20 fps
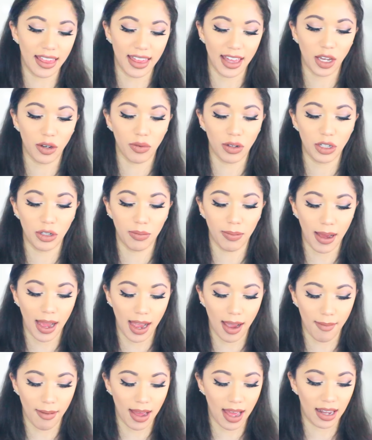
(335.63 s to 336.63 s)
I think when you
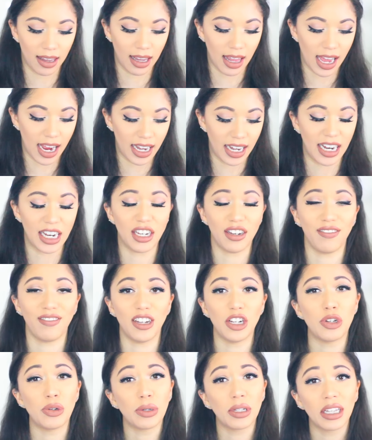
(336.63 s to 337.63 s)
buy them online
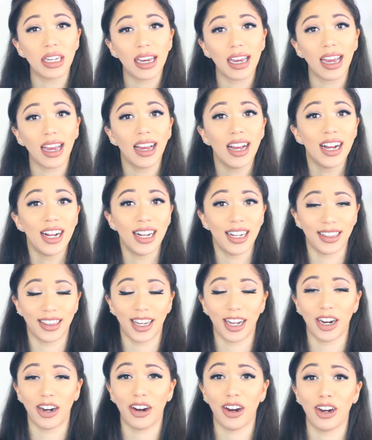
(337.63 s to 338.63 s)
individually
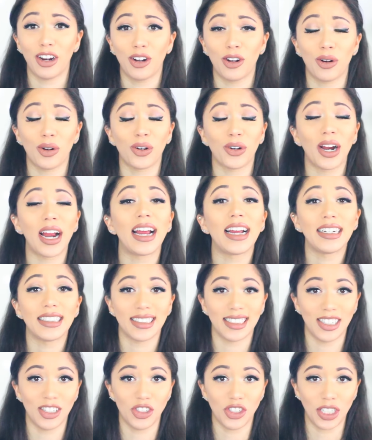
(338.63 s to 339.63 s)
they're
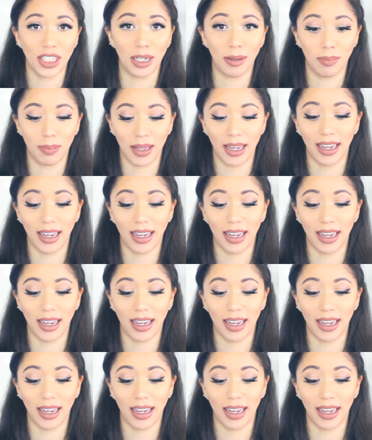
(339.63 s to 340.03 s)
crazy cheap.